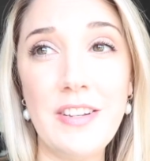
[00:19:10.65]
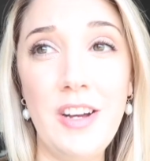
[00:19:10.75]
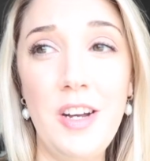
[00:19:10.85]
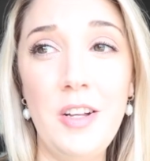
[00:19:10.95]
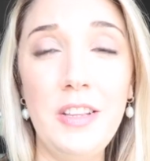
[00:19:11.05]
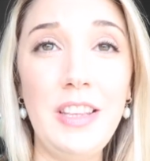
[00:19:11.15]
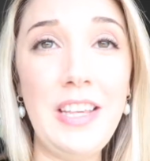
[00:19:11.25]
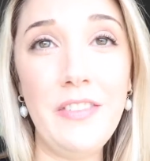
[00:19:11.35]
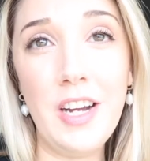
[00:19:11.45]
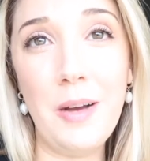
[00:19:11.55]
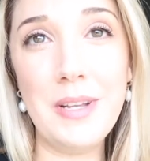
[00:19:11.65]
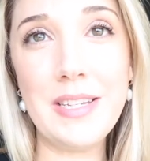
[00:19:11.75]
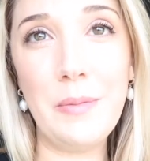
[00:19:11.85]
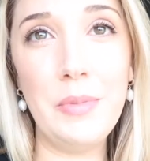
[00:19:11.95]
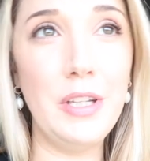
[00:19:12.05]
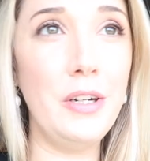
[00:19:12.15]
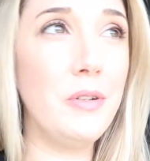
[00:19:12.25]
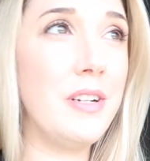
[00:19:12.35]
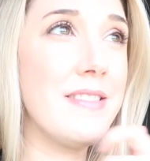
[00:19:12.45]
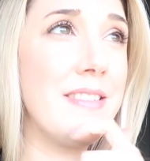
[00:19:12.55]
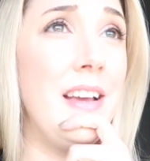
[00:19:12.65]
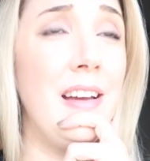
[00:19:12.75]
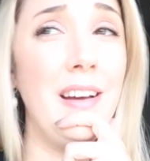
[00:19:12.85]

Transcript: at all, leave a comment down below, because